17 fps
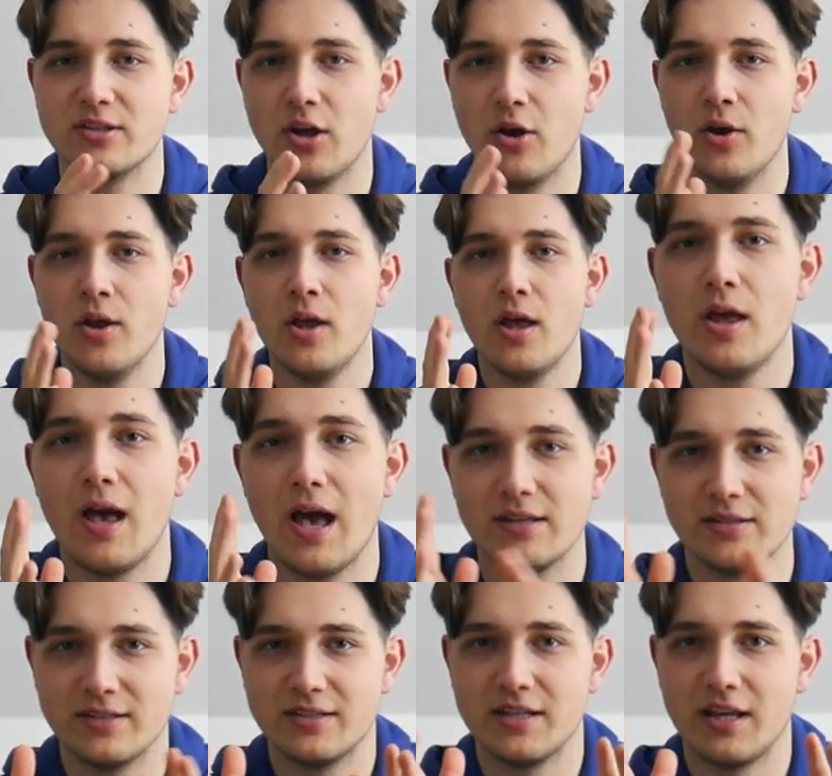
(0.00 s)
So,
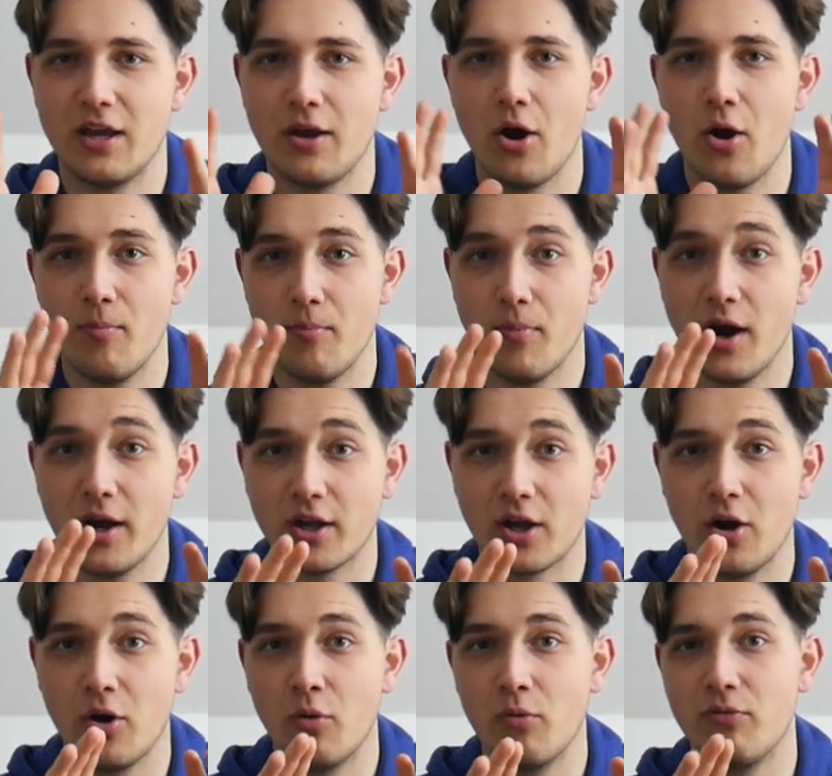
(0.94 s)
as I say, my
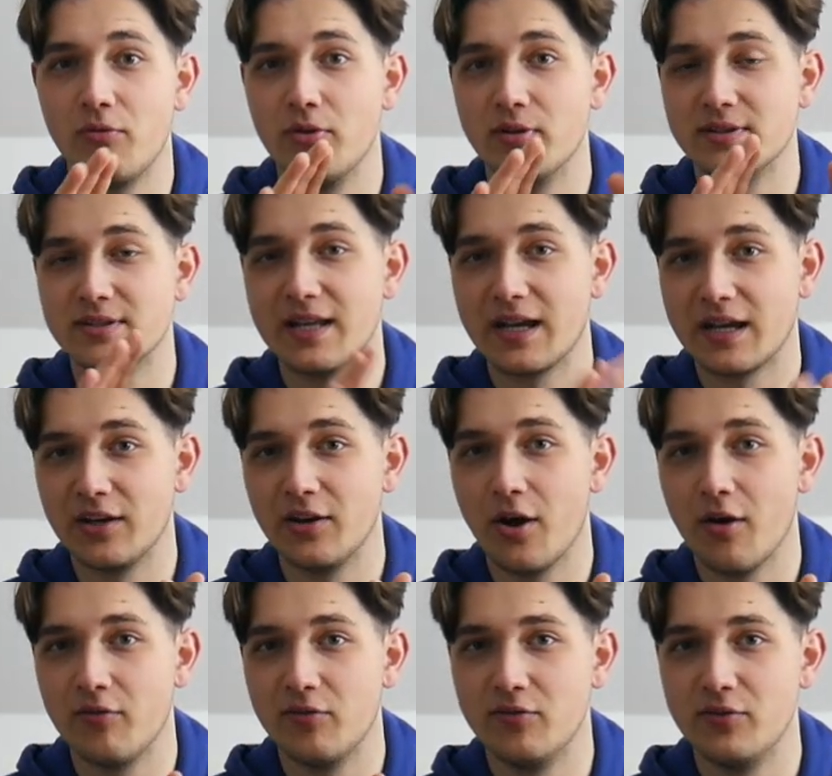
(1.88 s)
goal for the second
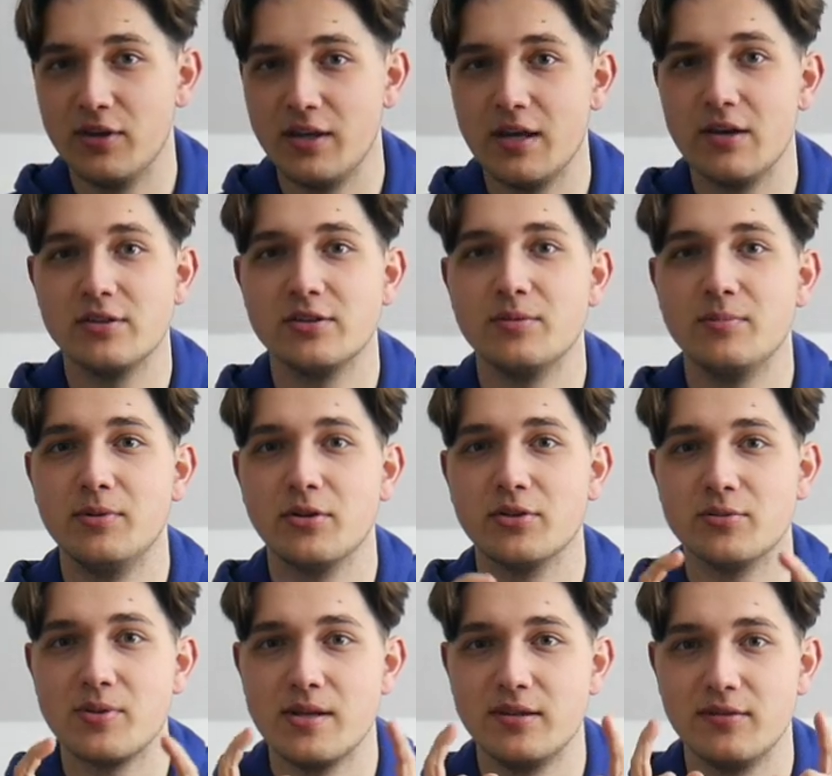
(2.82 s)
half of the year is to be
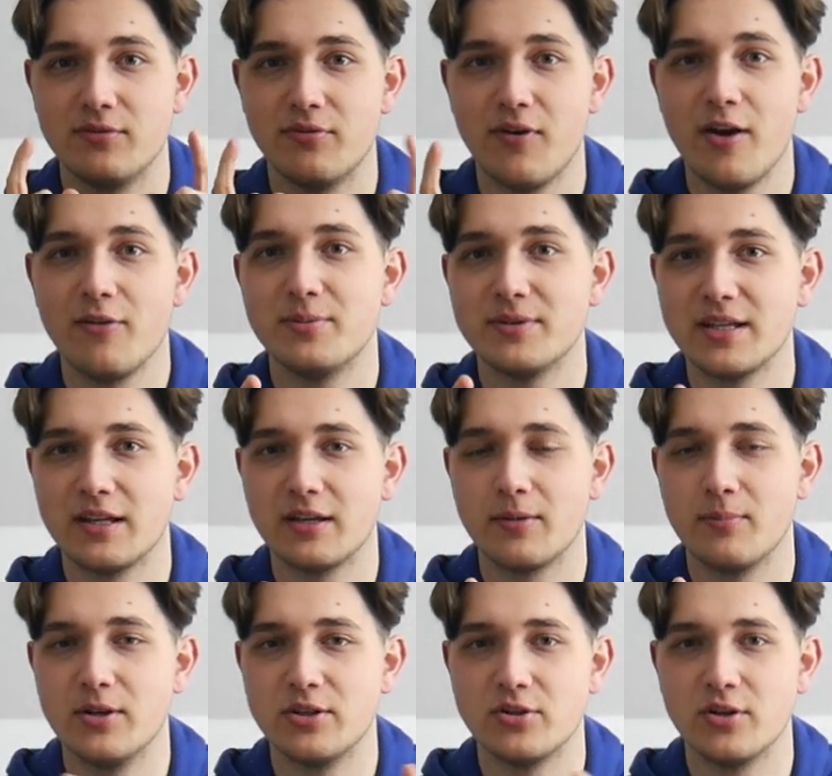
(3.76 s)
on 25%
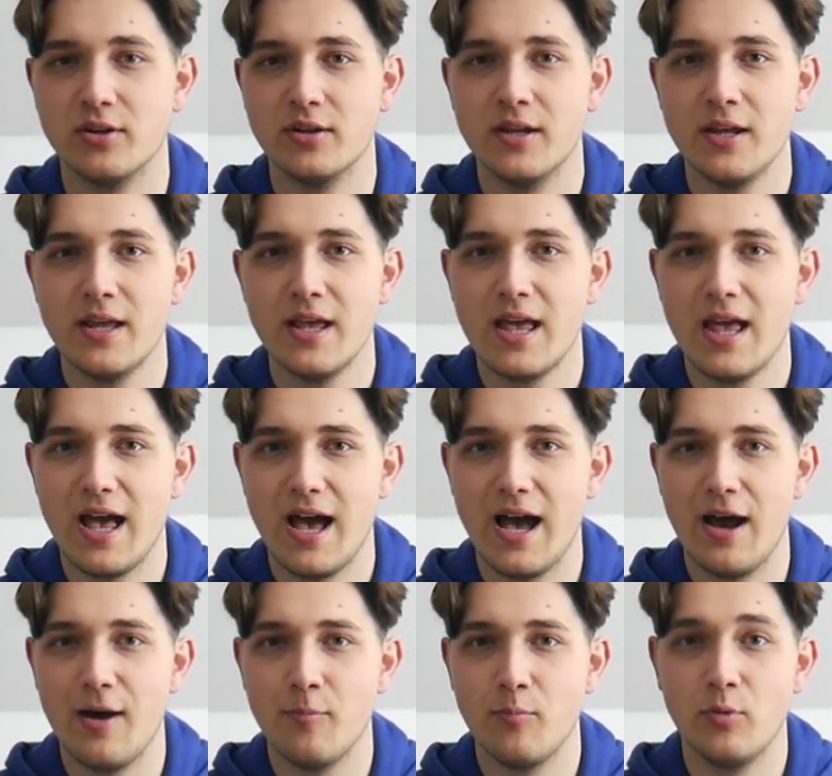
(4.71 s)
commission,
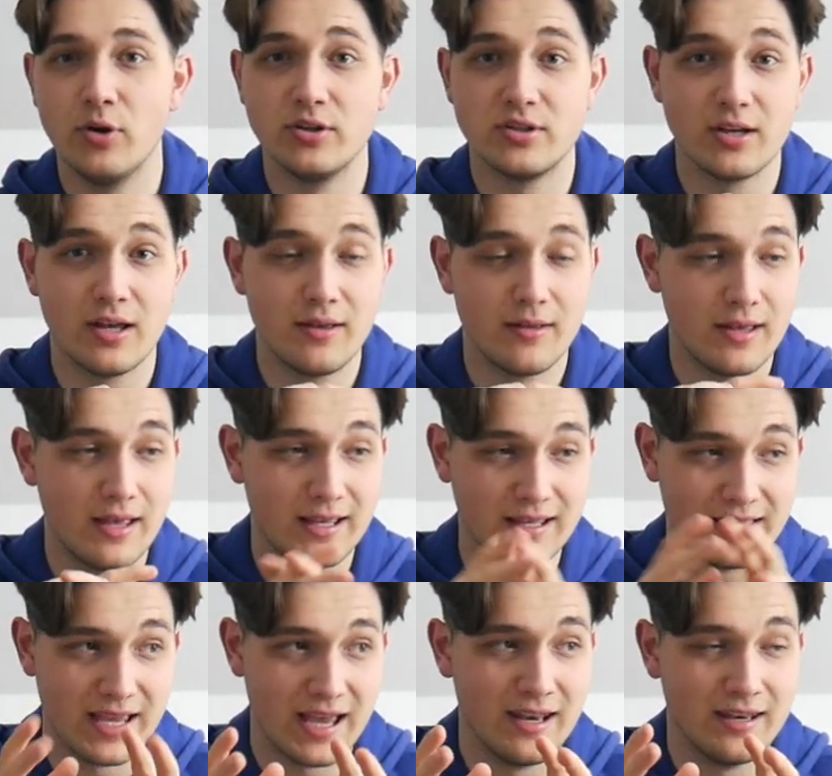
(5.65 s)
um, which
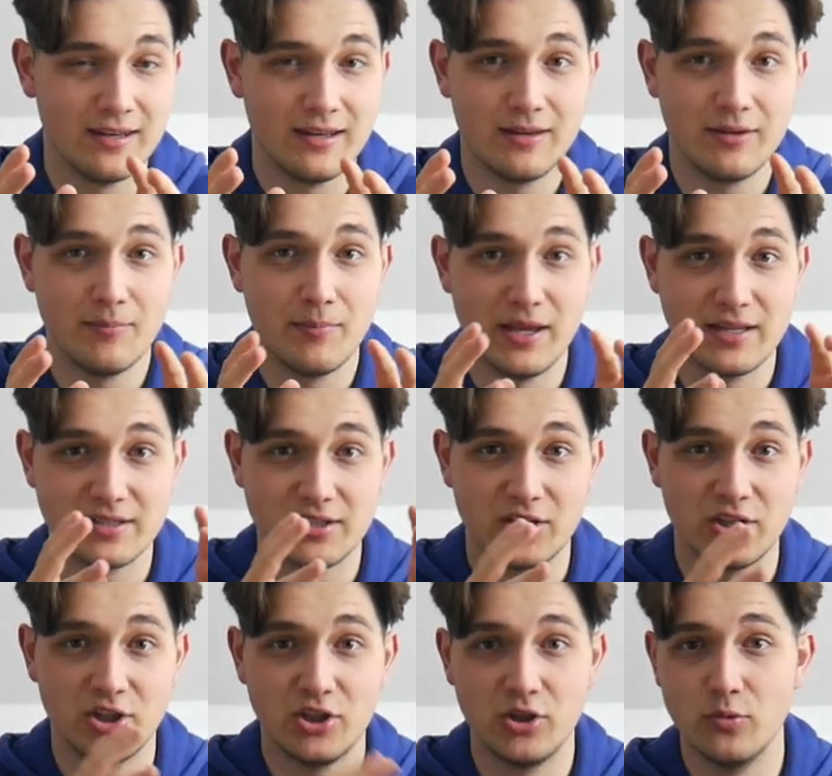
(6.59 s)
again makes a
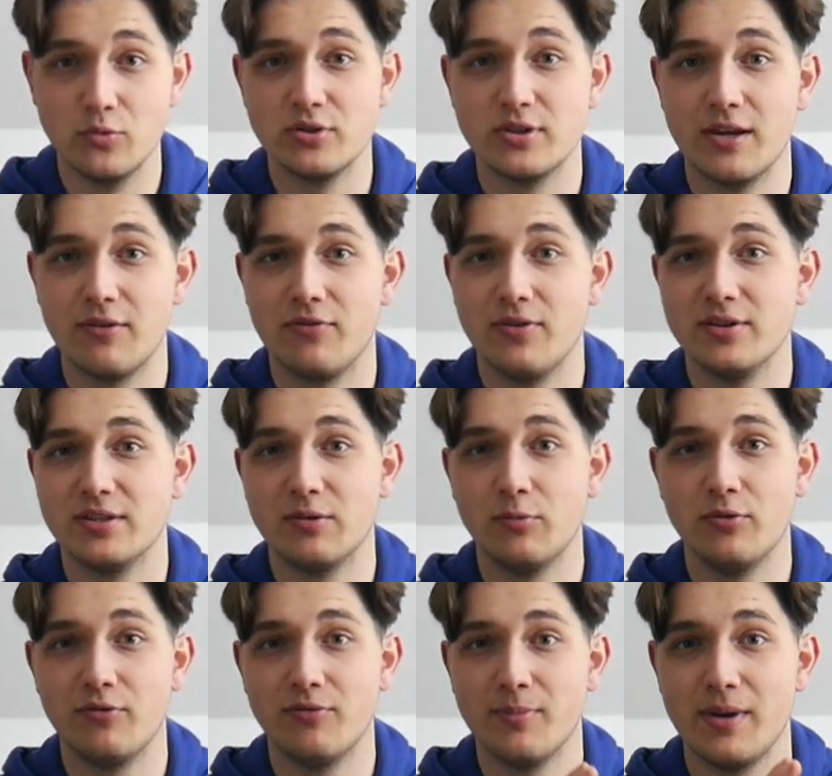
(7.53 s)
huge difference. It
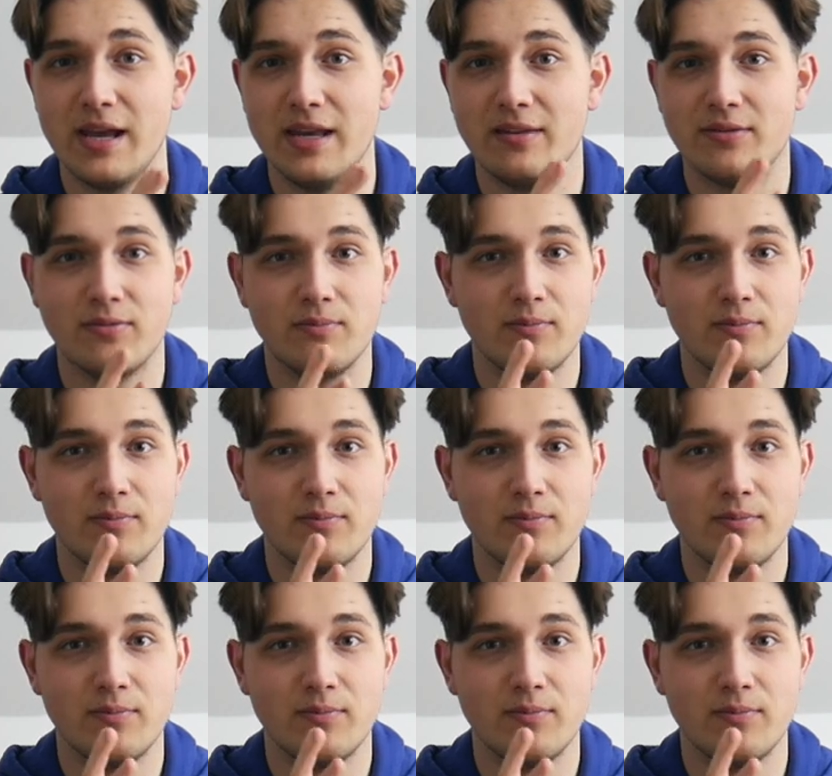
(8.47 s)
would have made